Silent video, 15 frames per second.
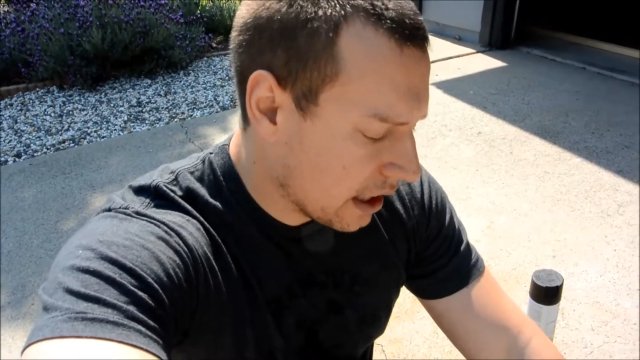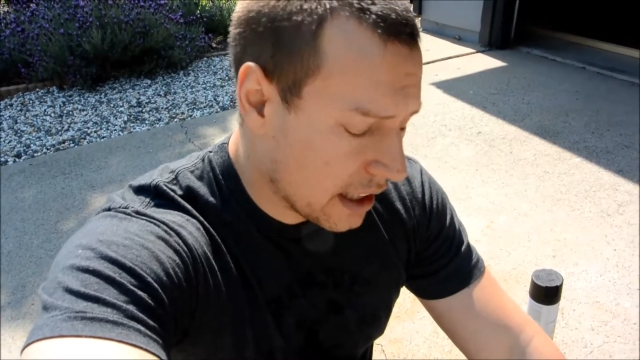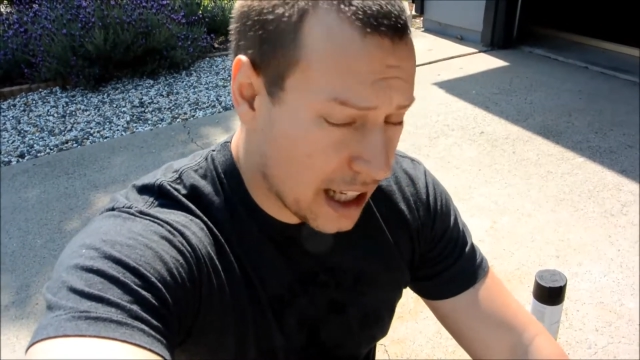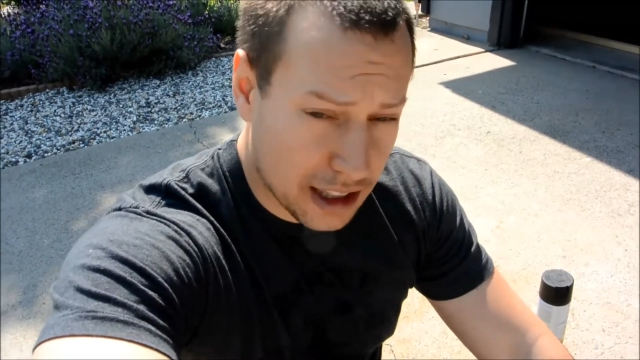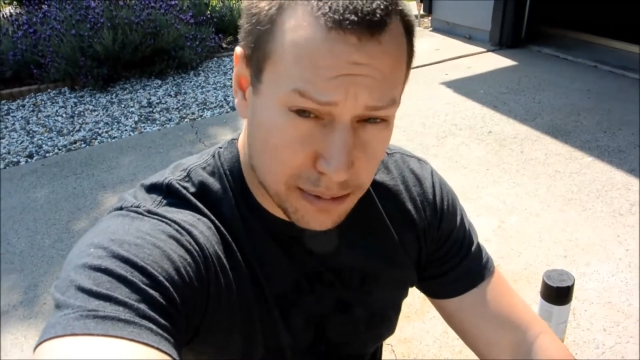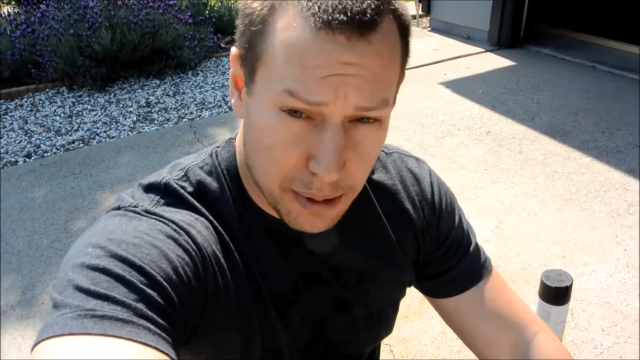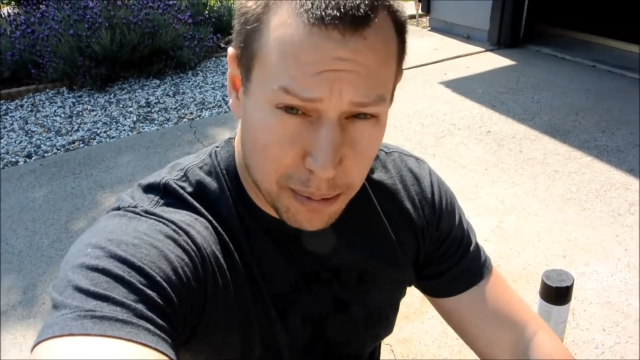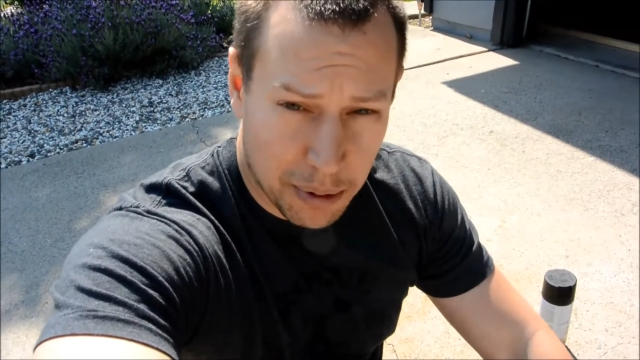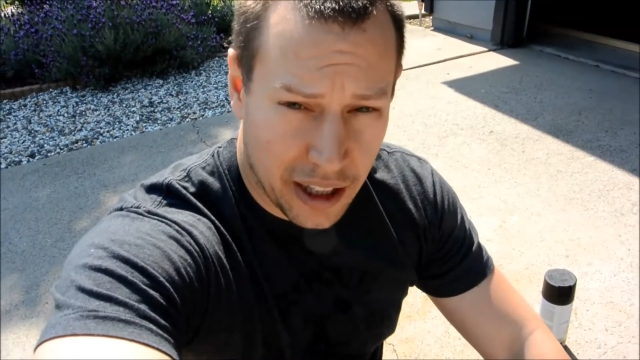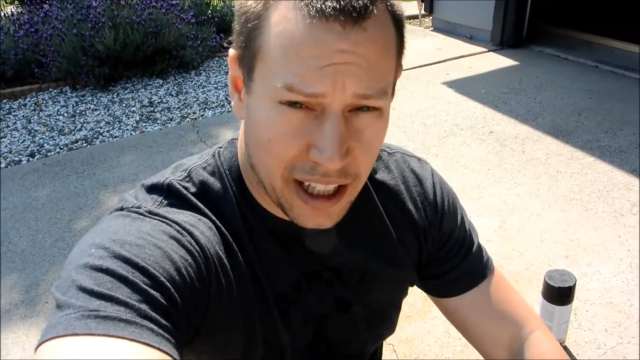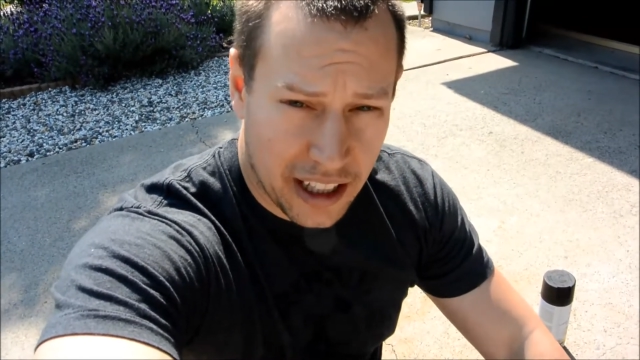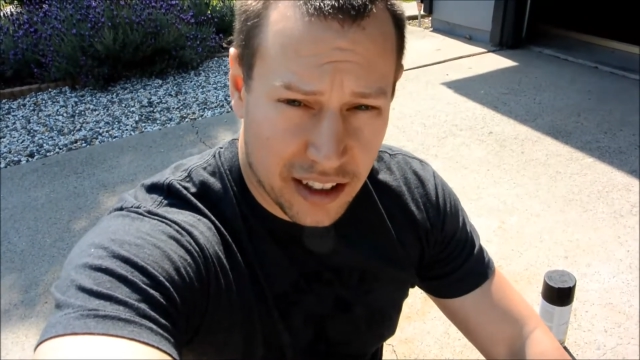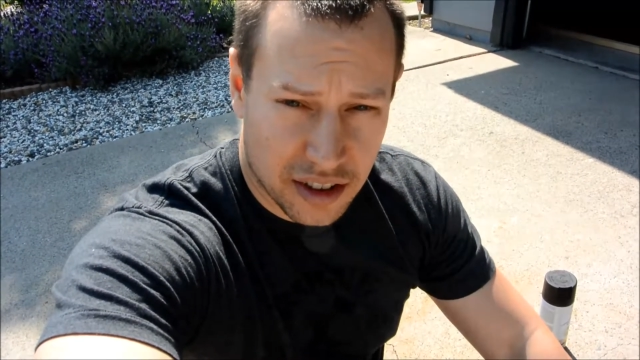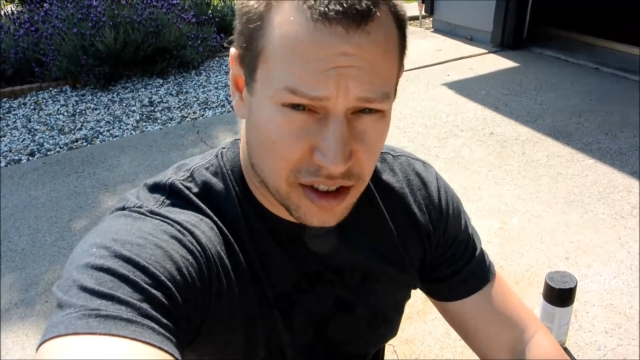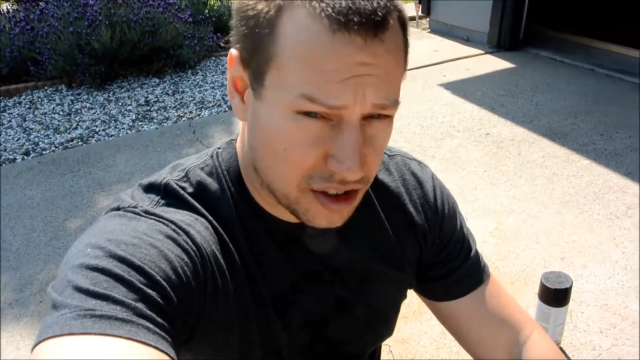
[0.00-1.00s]
that's my
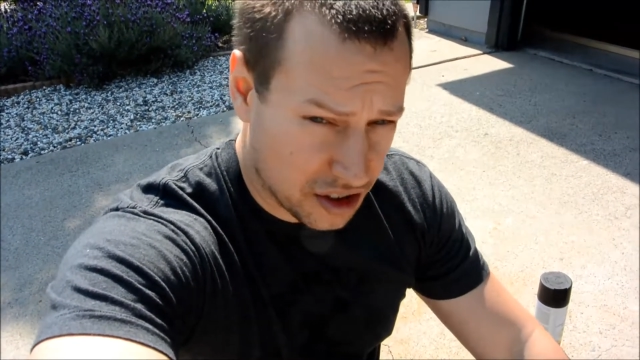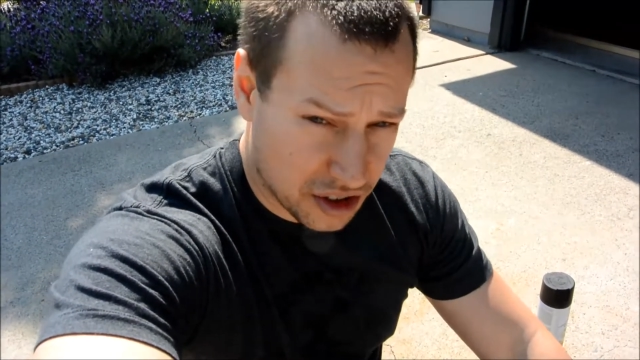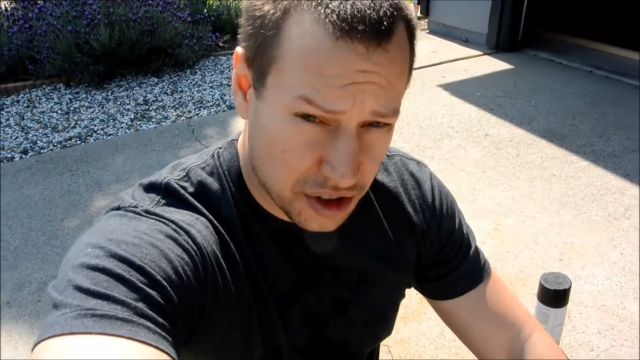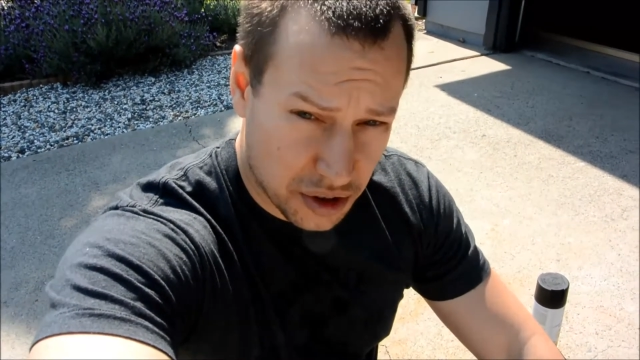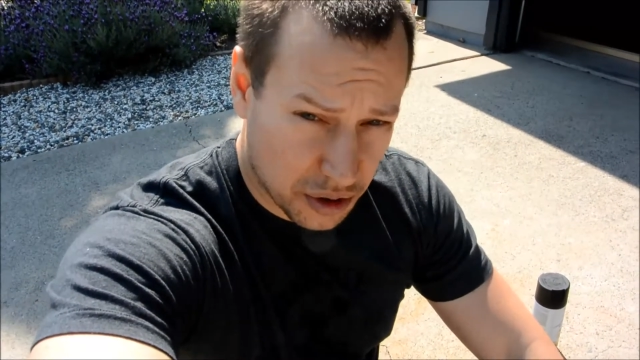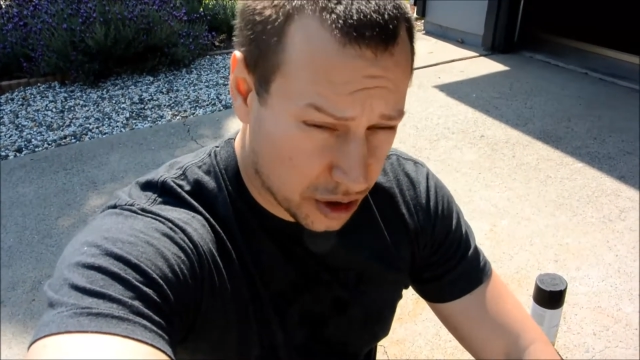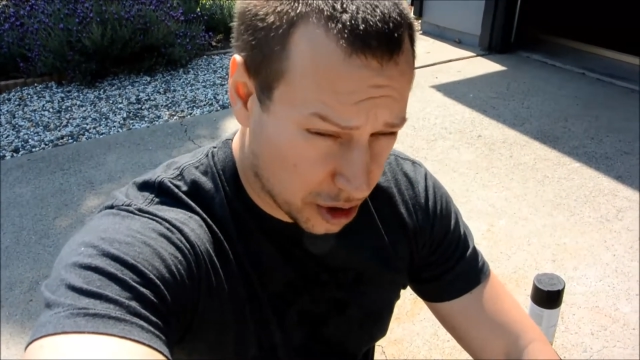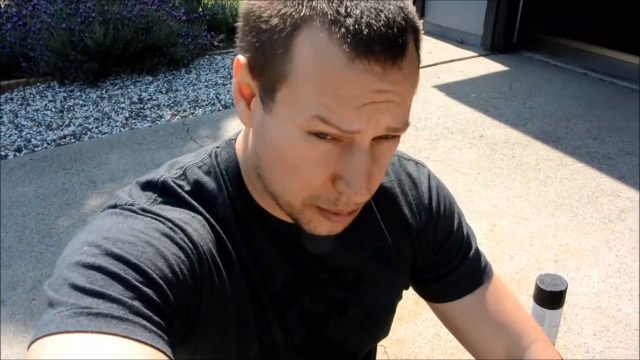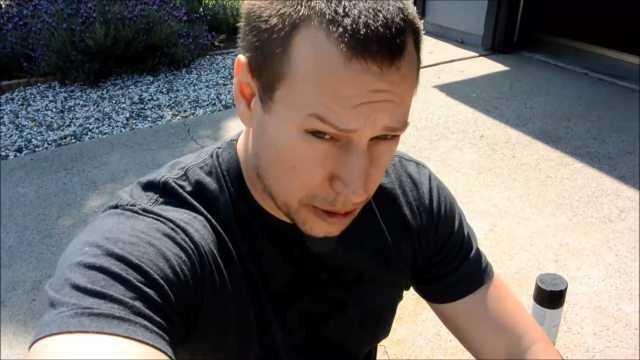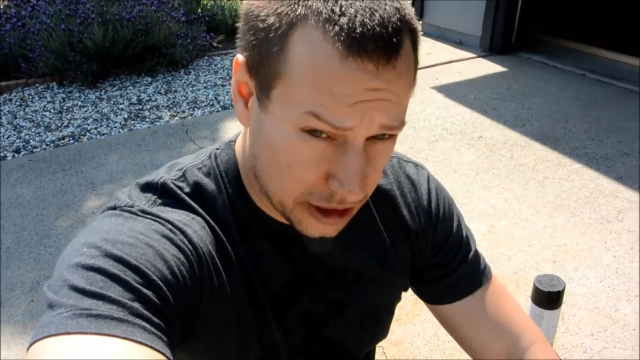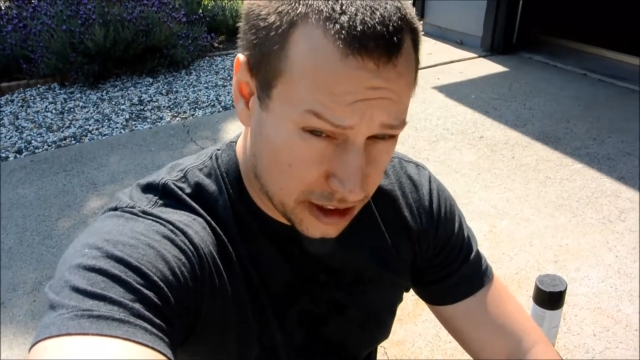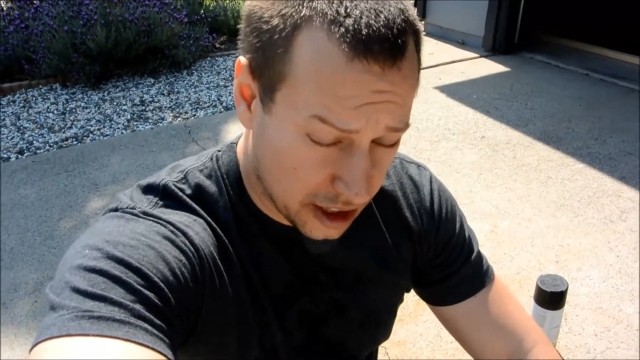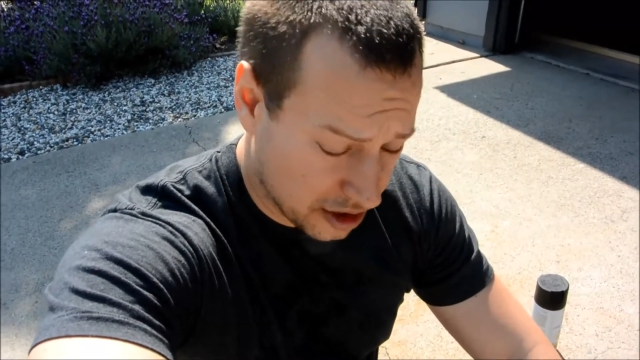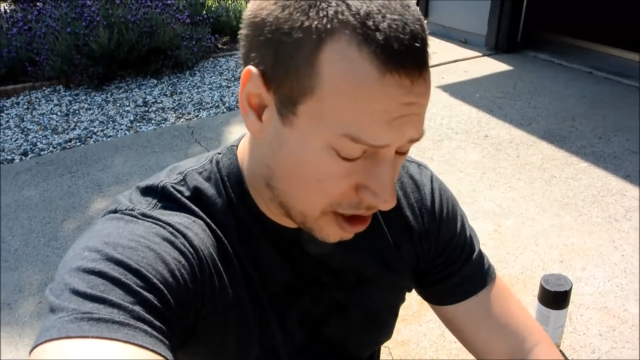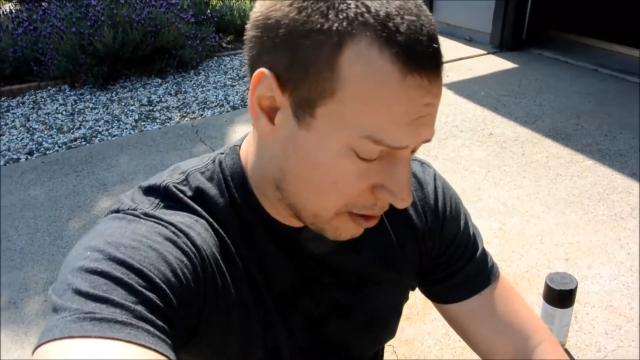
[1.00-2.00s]
plan, is to just do a little bit of
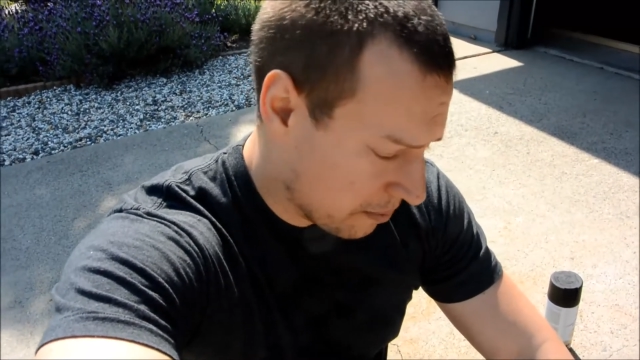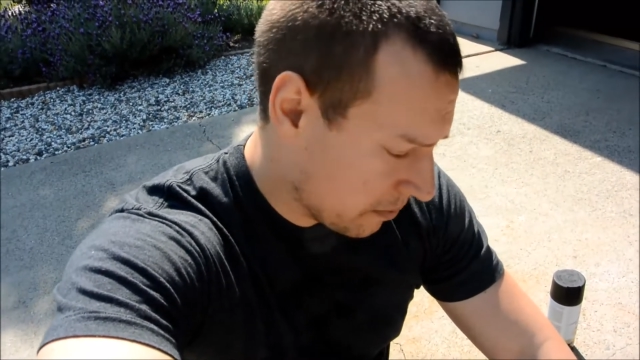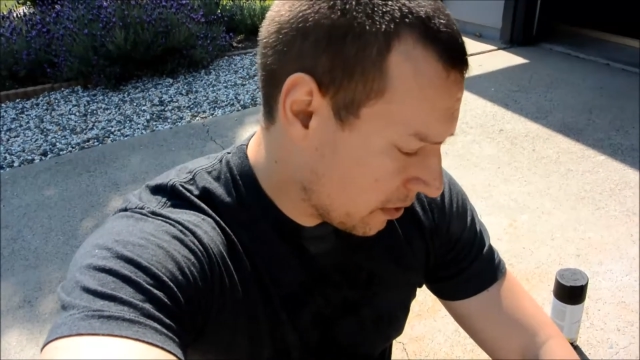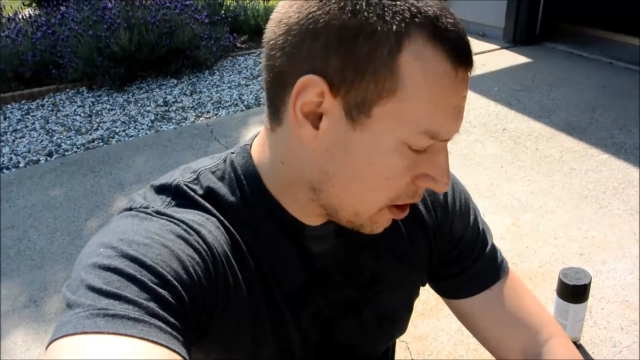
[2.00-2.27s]
touch-up.